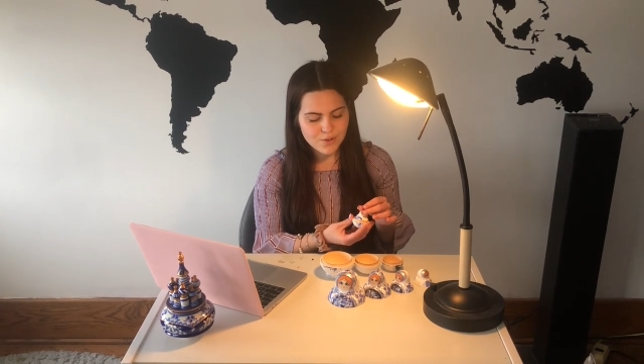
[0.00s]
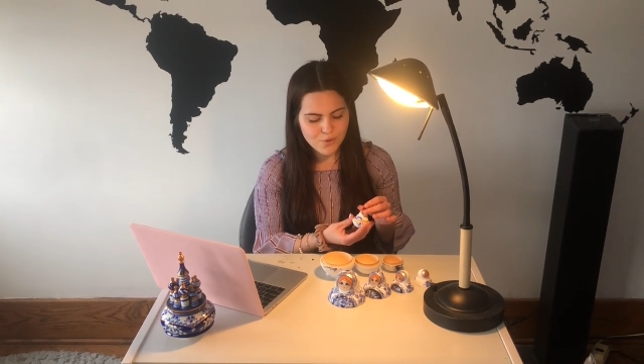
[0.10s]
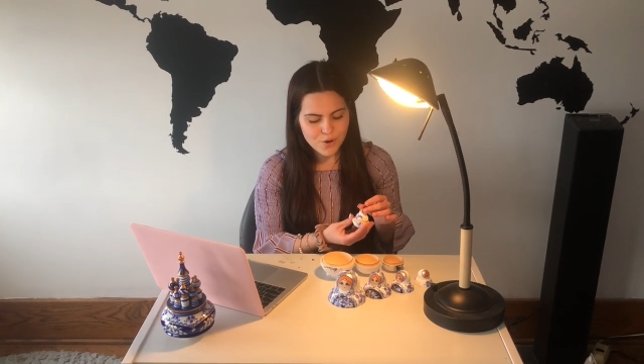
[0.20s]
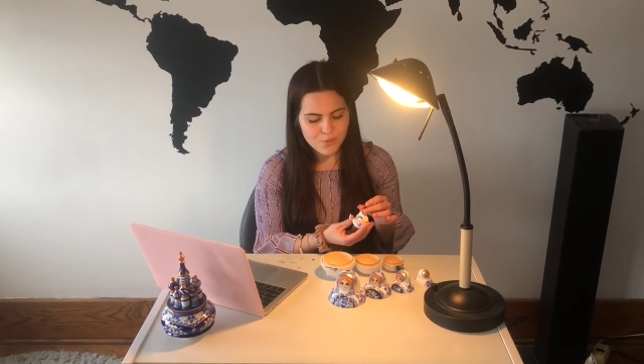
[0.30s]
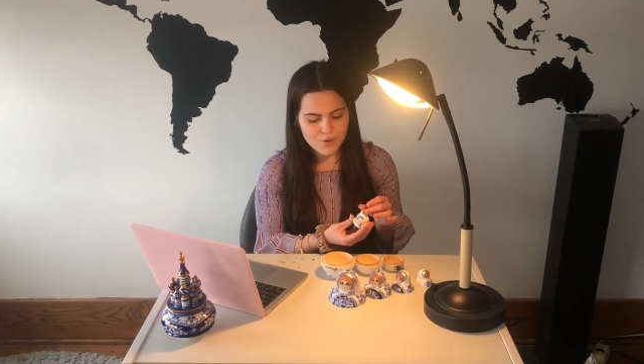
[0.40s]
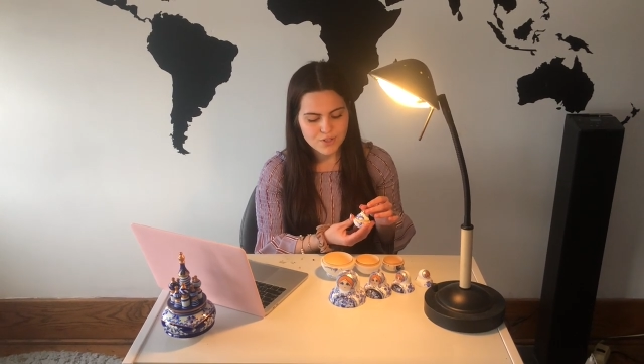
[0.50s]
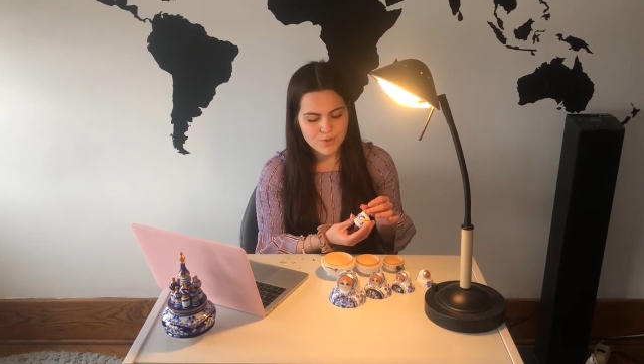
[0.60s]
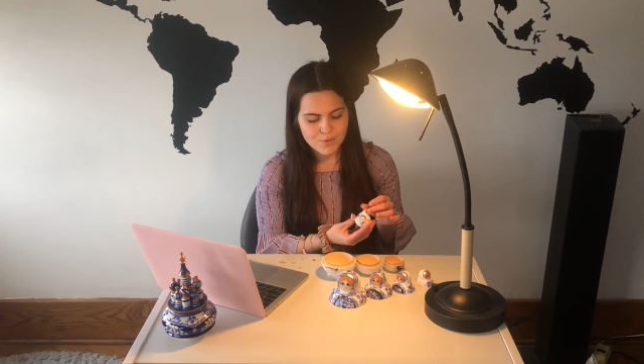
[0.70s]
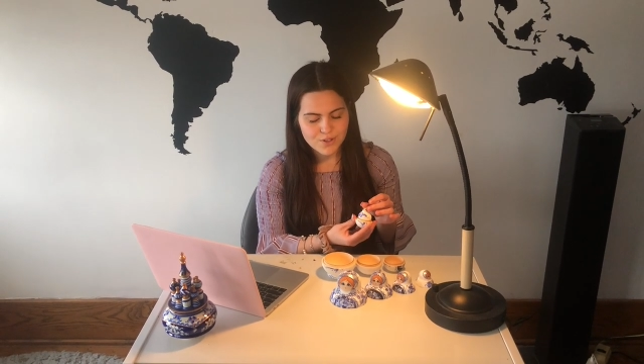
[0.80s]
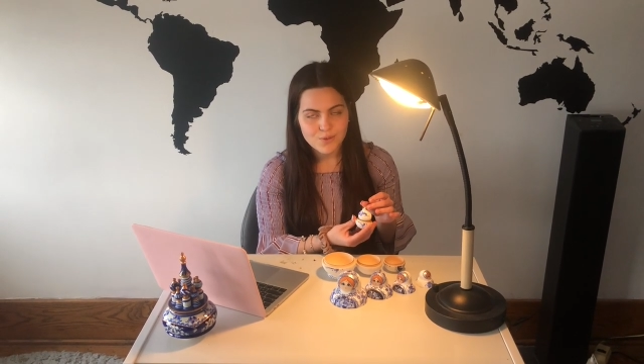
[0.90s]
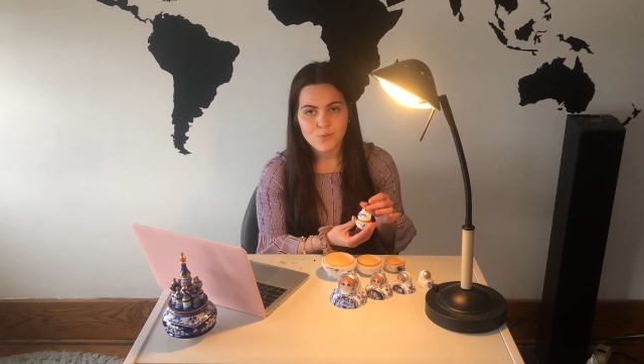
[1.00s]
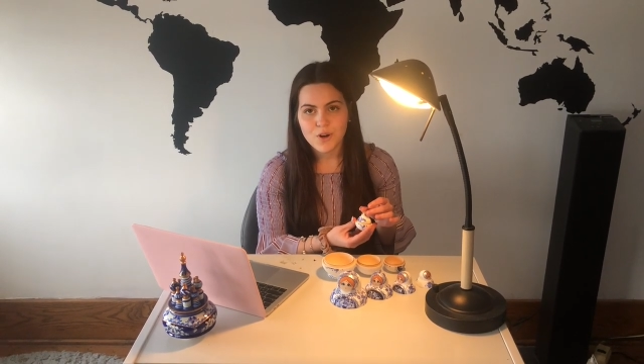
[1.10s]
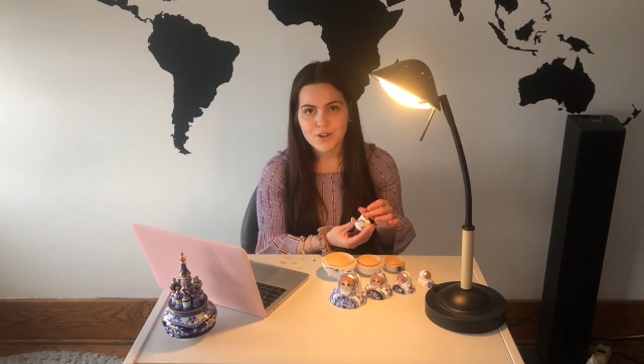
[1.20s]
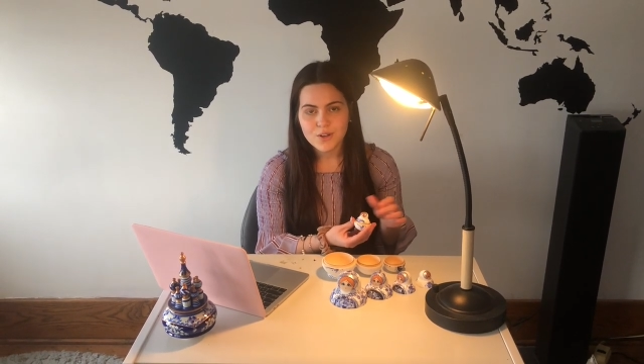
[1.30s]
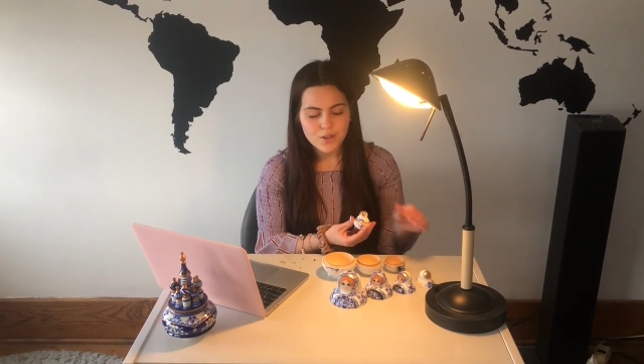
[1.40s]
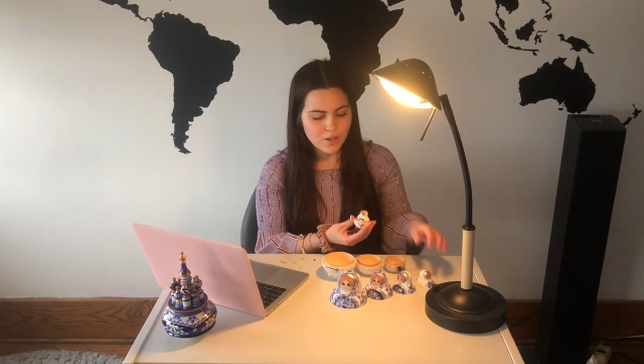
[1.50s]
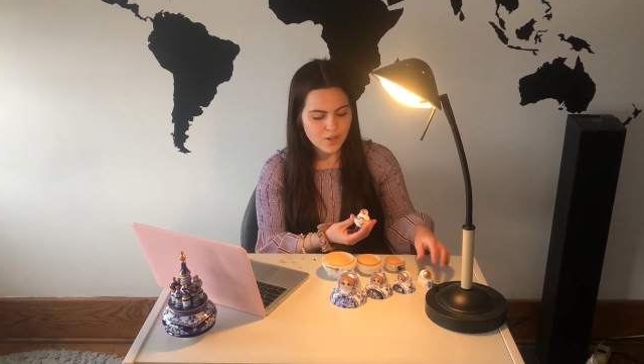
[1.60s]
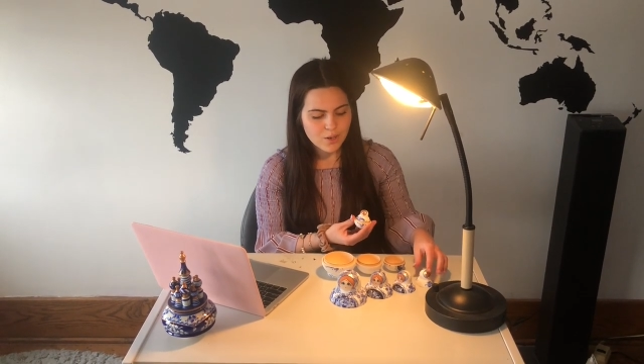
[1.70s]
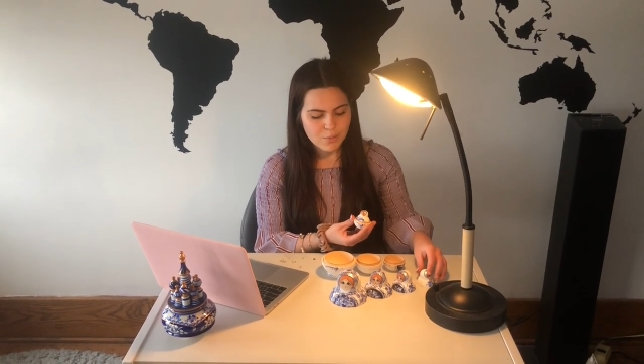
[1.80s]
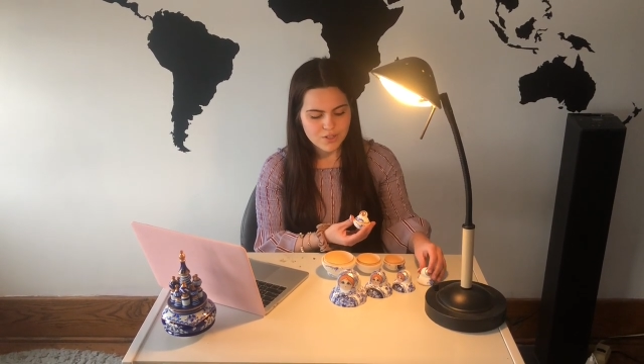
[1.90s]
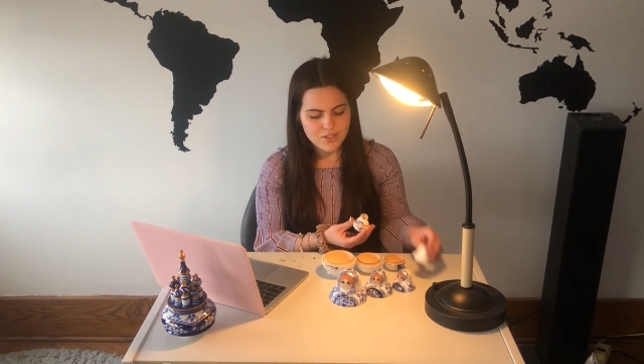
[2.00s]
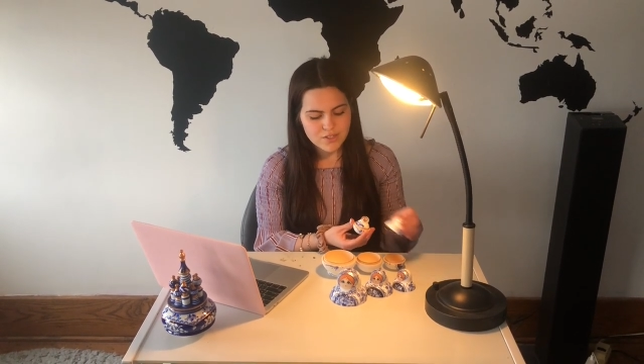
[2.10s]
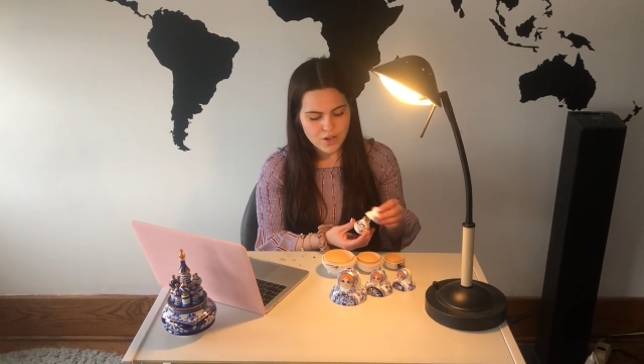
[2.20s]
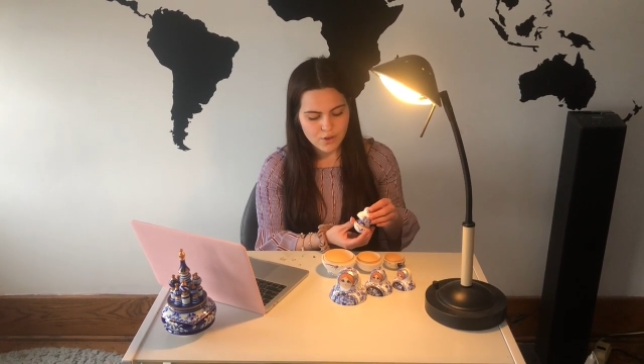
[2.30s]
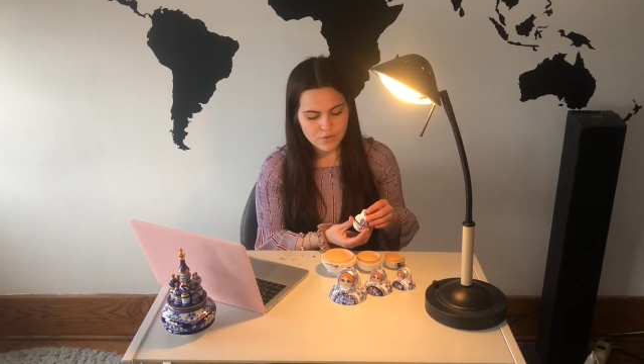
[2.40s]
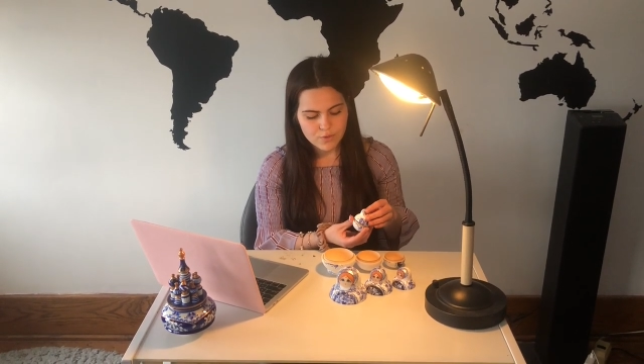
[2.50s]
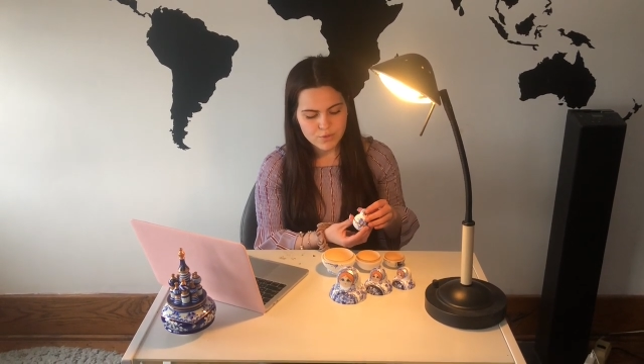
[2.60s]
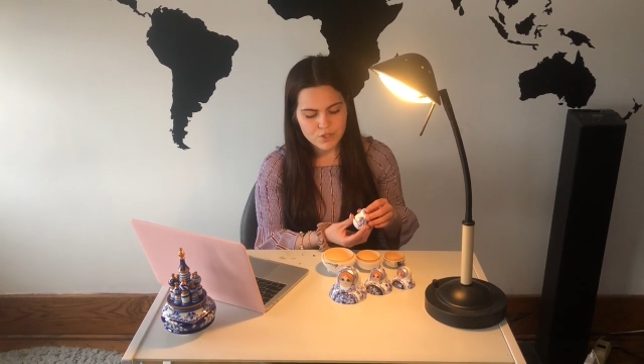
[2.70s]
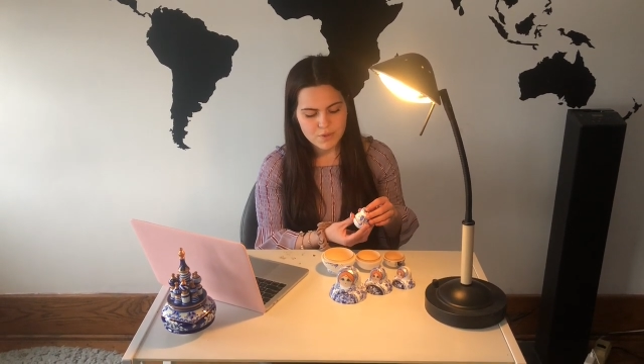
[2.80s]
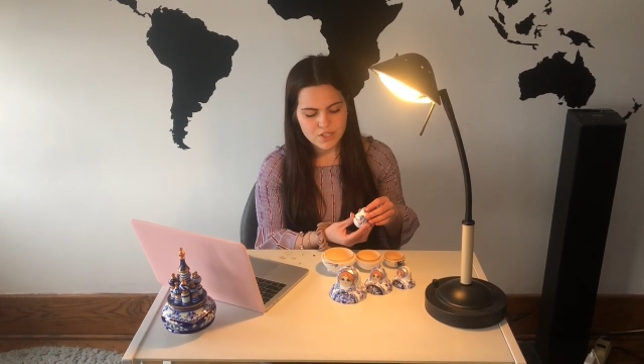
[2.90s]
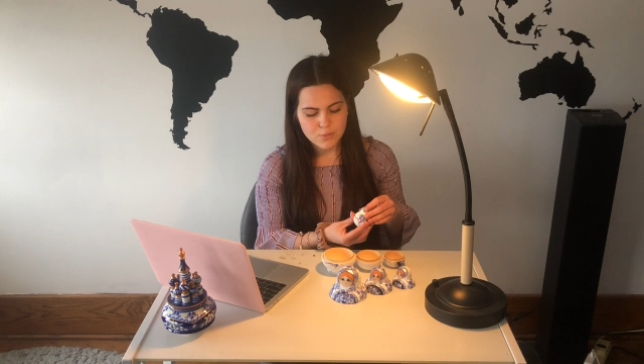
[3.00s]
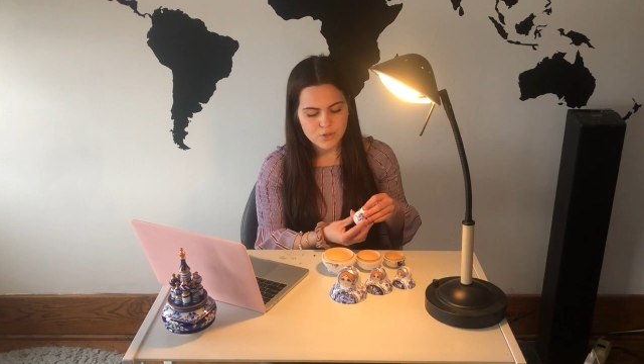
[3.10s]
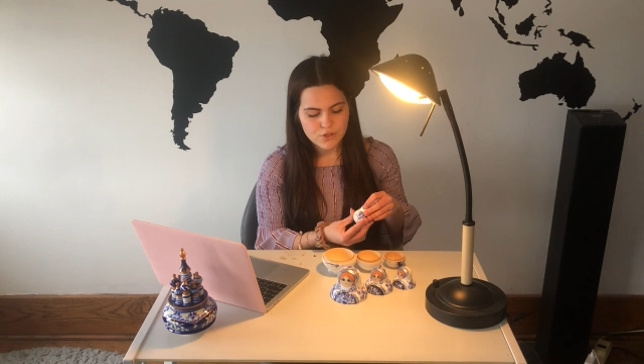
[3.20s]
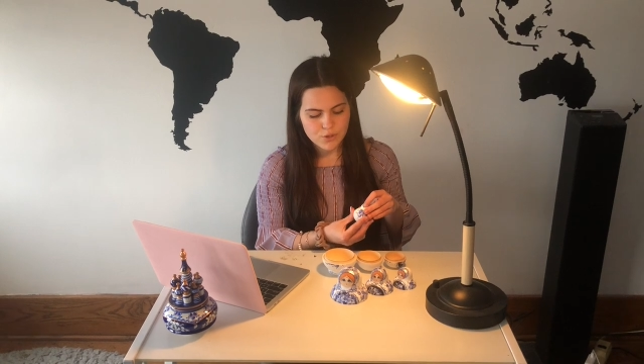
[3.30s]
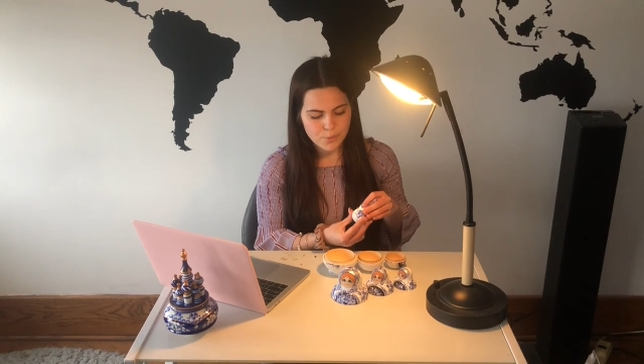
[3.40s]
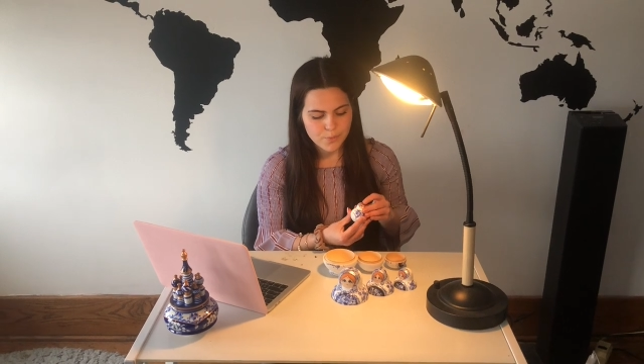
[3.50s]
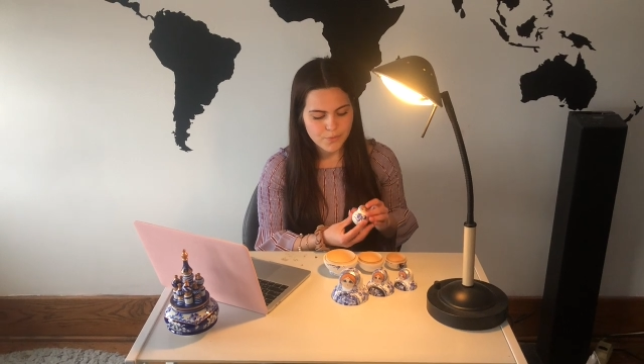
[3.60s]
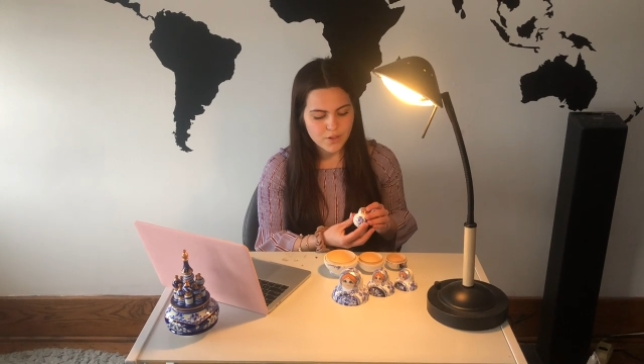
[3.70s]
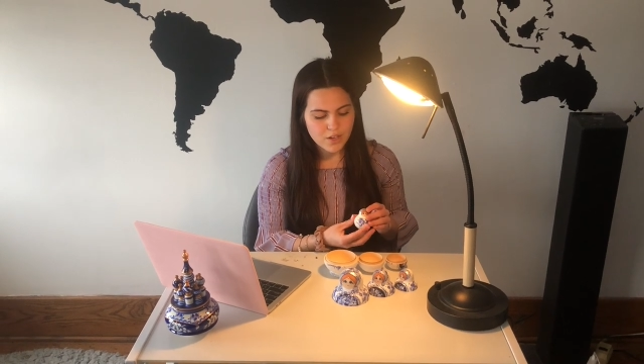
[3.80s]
the fourth one is worth one plus itself, which makes it worth two.